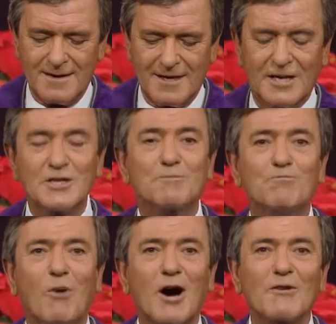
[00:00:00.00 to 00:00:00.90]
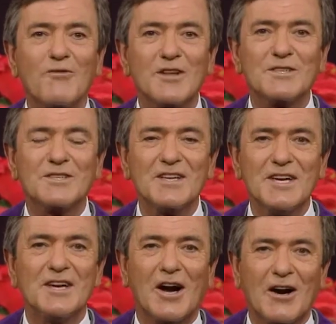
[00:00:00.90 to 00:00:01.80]
It is marvelous
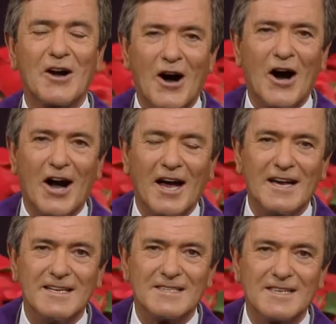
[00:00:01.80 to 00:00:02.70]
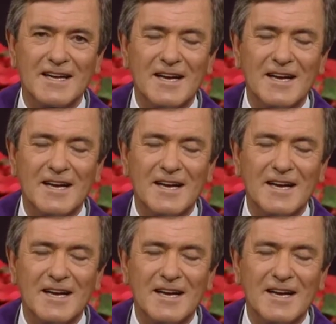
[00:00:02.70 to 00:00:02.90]
in our eyes.